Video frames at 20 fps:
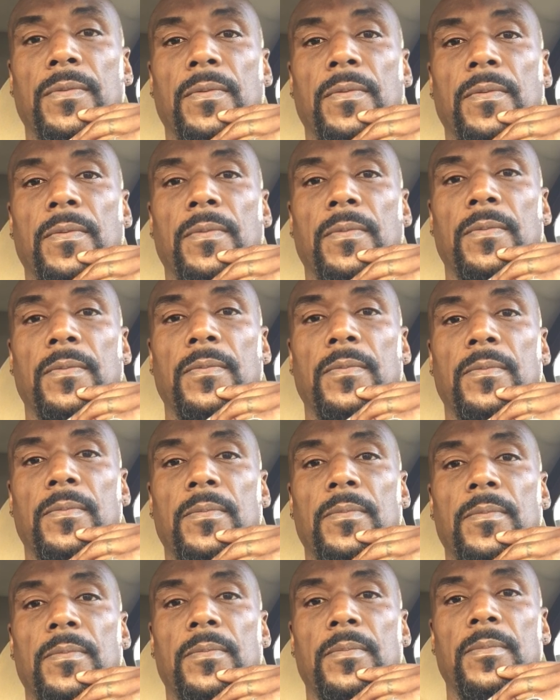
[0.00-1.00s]

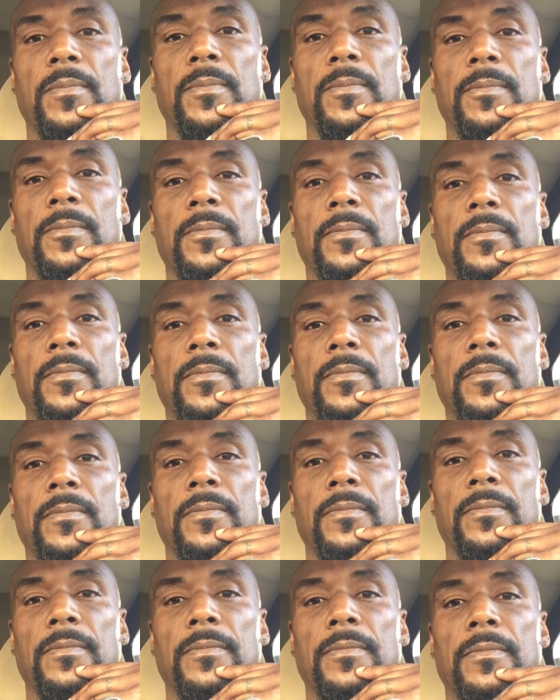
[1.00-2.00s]

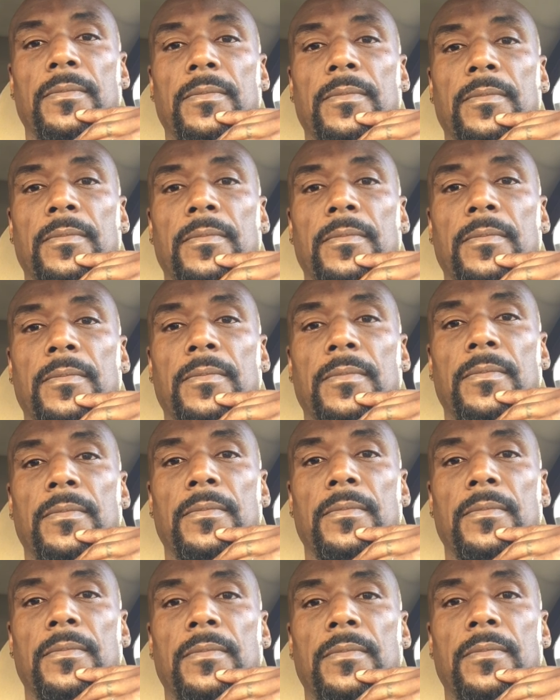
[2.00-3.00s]

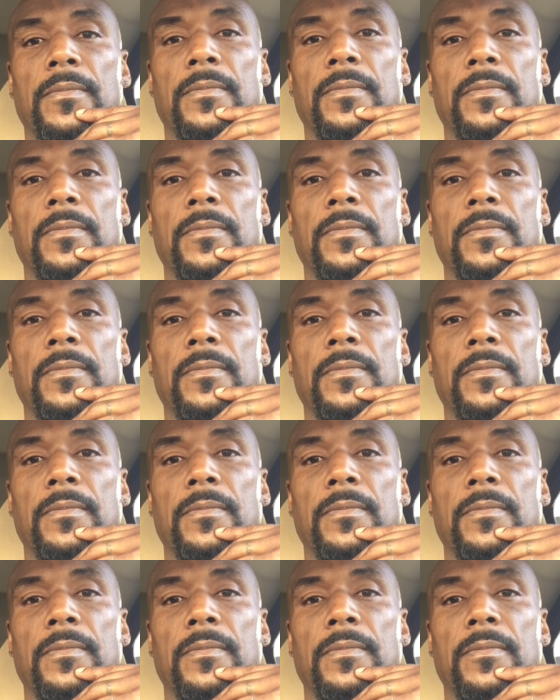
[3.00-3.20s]
Nobody speaks.